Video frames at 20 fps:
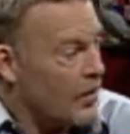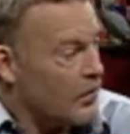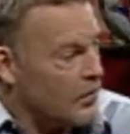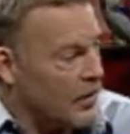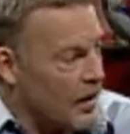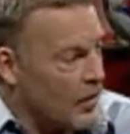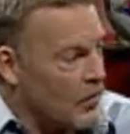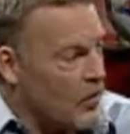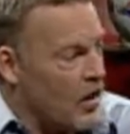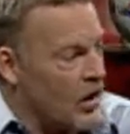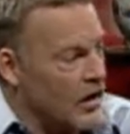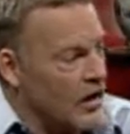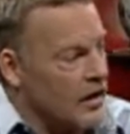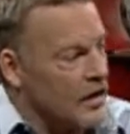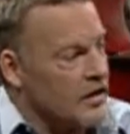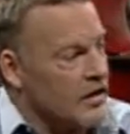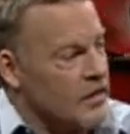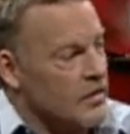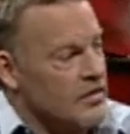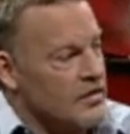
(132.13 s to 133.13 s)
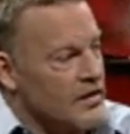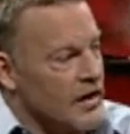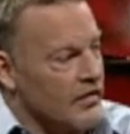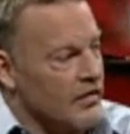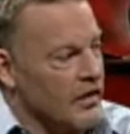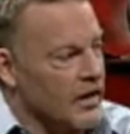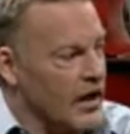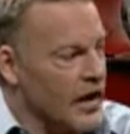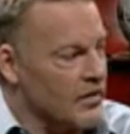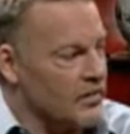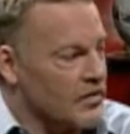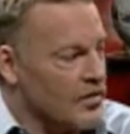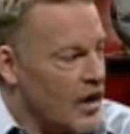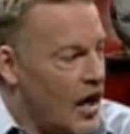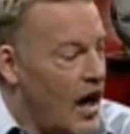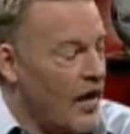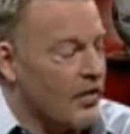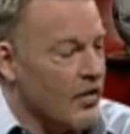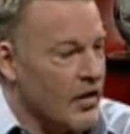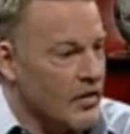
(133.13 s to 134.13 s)
but I wanted it to go 7 games.
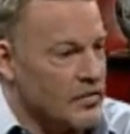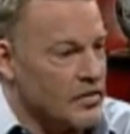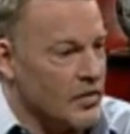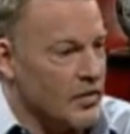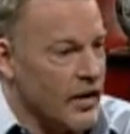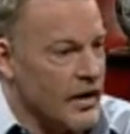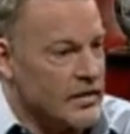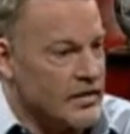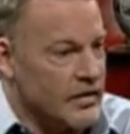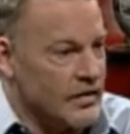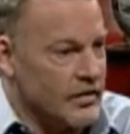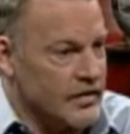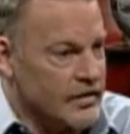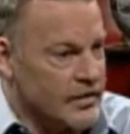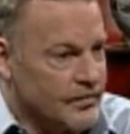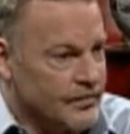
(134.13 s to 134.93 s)
I thought it was a great series.